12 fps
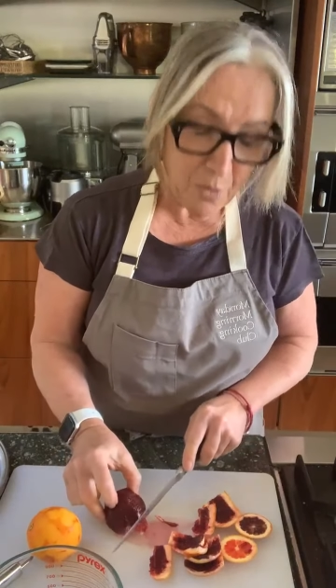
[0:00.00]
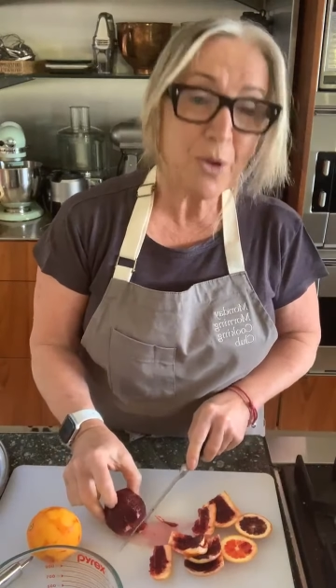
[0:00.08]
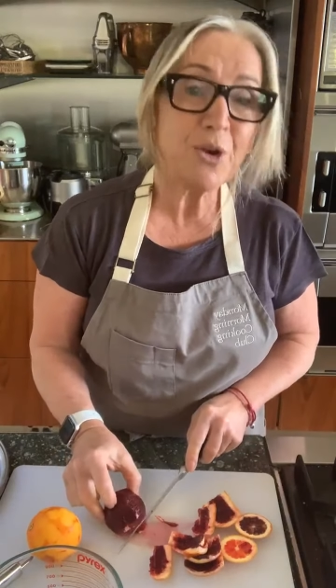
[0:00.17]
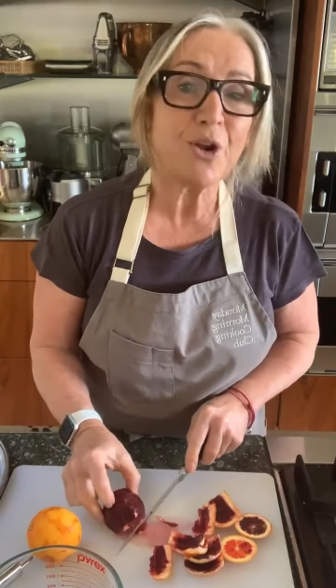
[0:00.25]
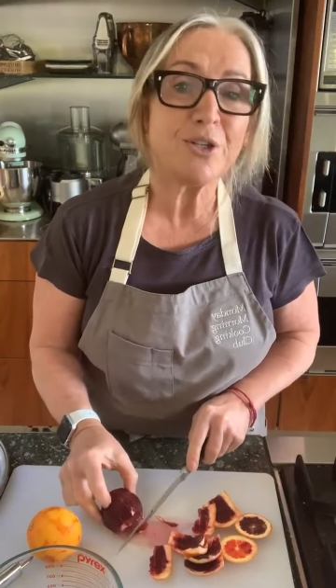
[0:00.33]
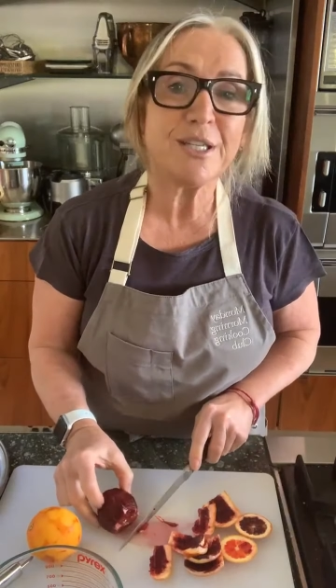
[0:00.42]

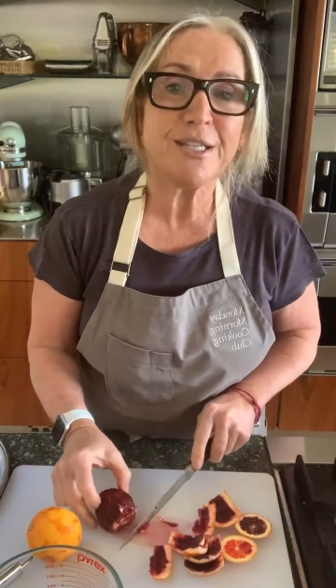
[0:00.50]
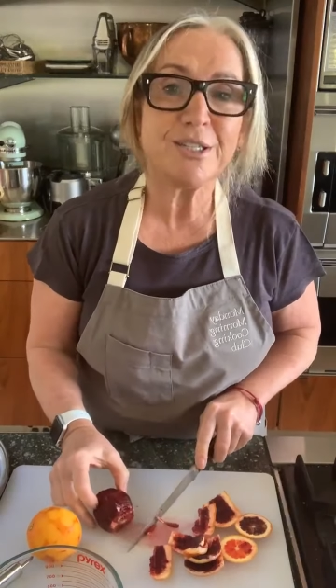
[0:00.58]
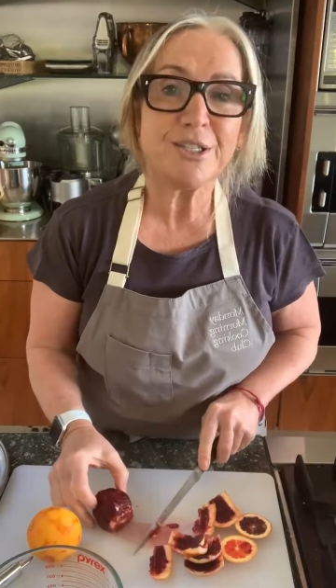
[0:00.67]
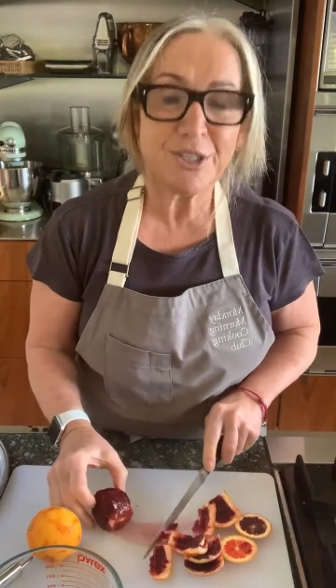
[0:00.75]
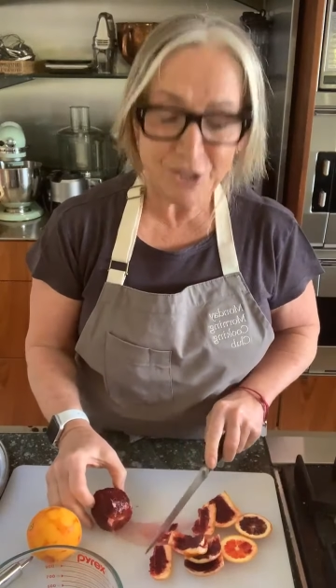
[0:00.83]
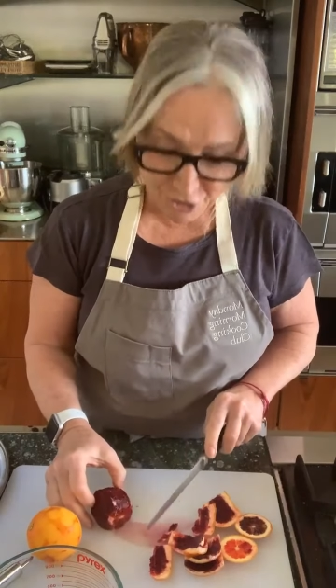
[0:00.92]
were not
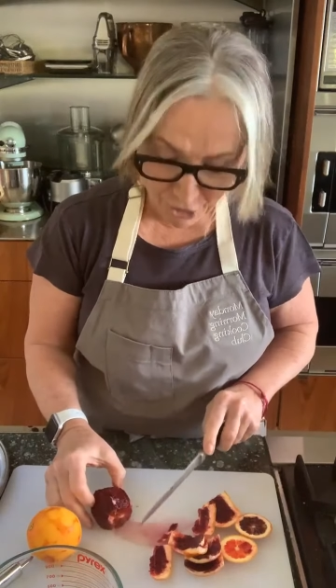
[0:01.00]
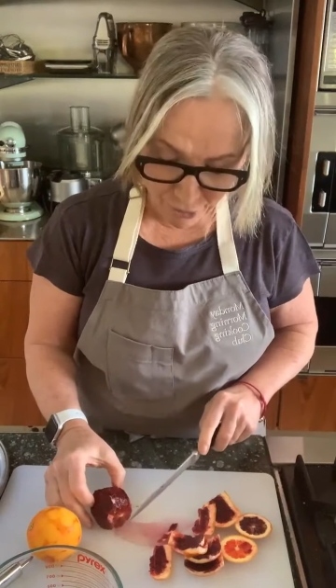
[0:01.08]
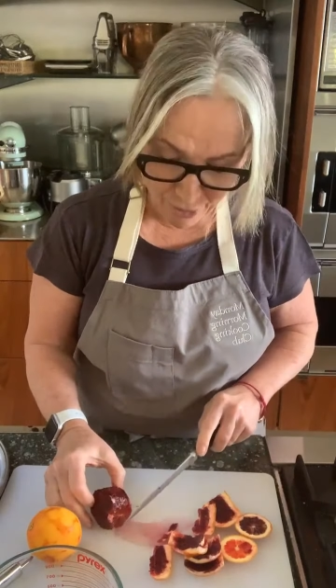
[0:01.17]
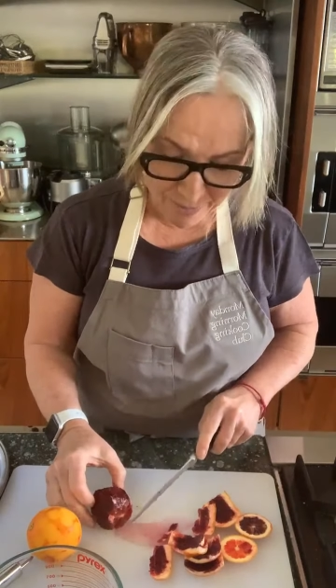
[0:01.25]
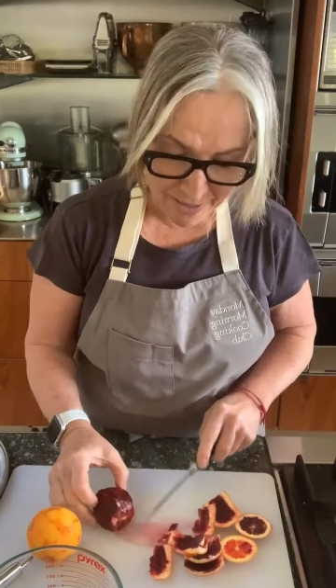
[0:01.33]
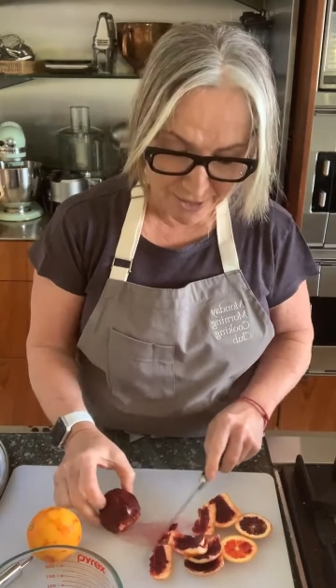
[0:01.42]
in
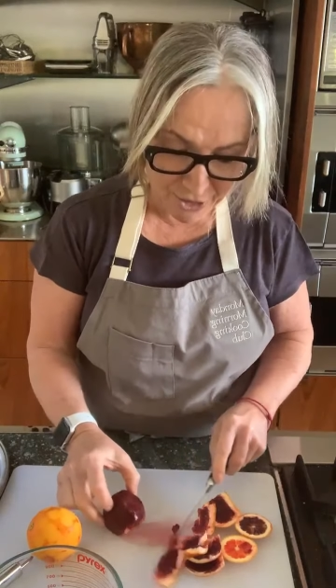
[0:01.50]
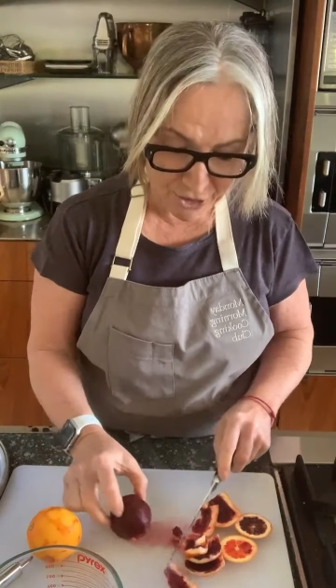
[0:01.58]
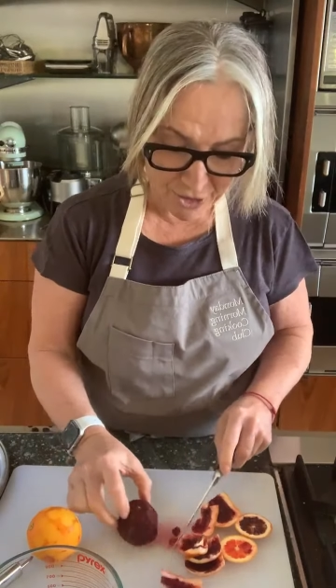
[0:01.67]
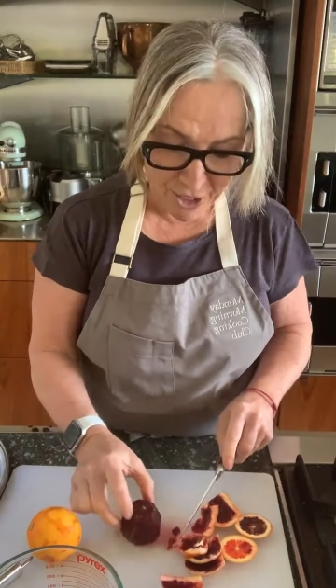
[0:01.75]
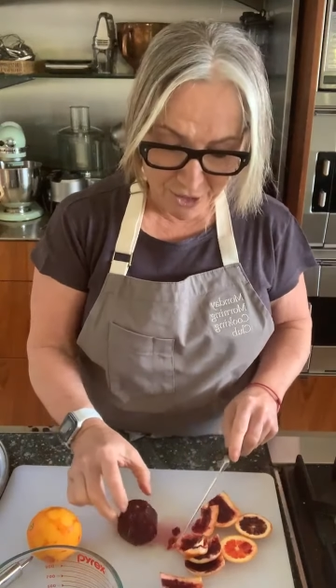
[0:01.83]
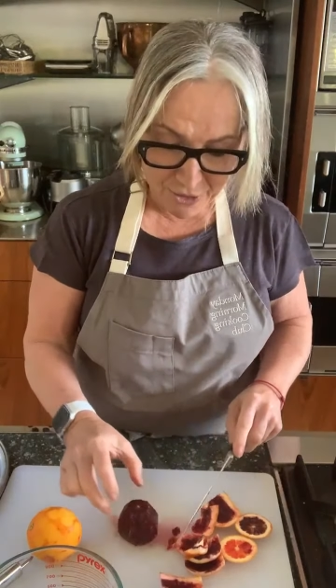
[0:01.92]
showroom condition.